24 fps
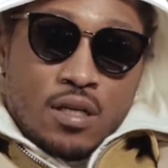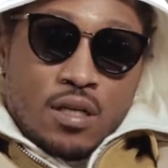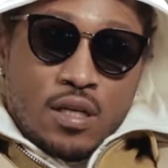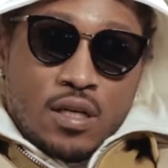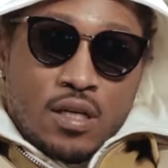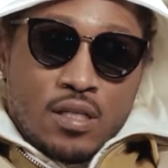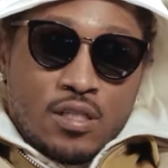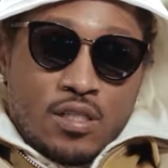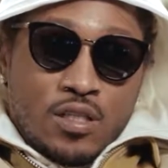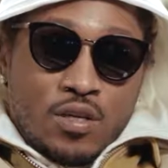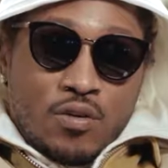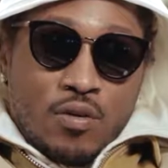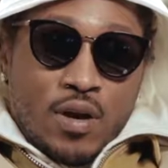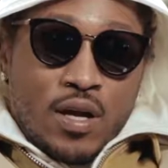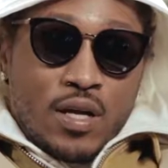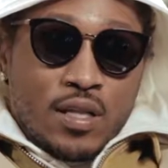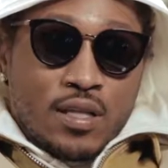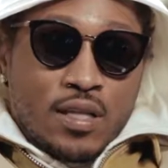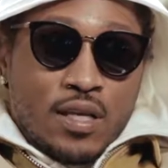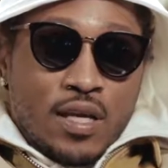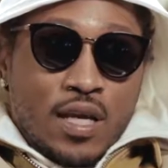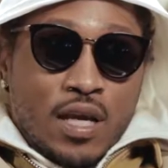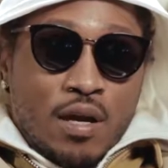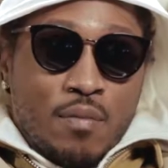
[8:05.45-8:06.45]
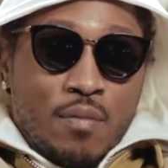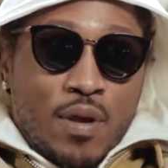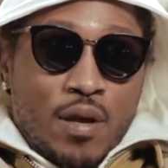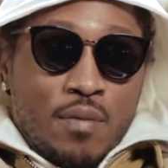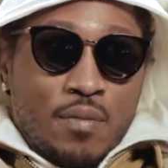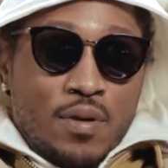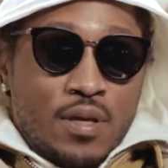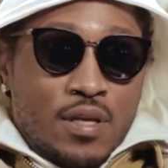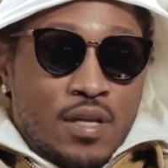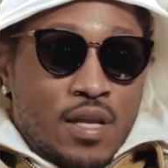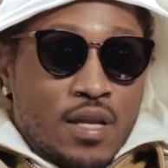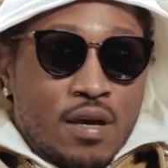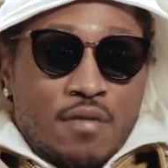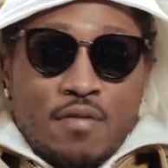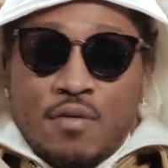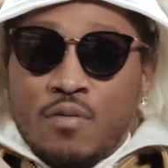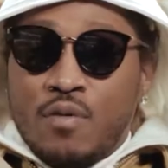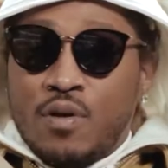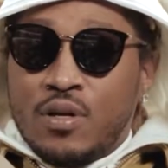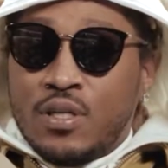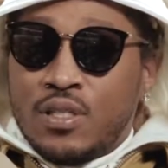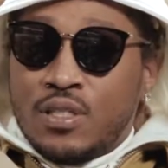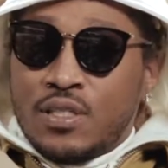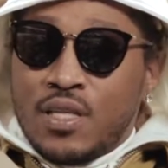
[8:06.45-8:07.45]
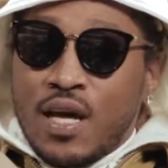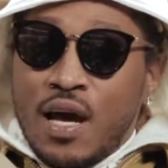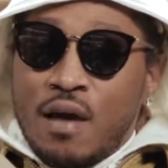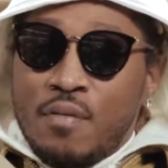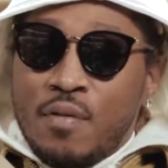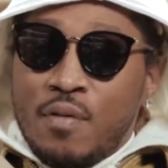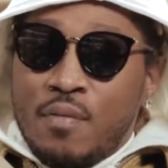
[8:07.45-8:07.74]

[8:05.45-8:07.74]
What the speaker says: it's a great thing. It made me never want to stop.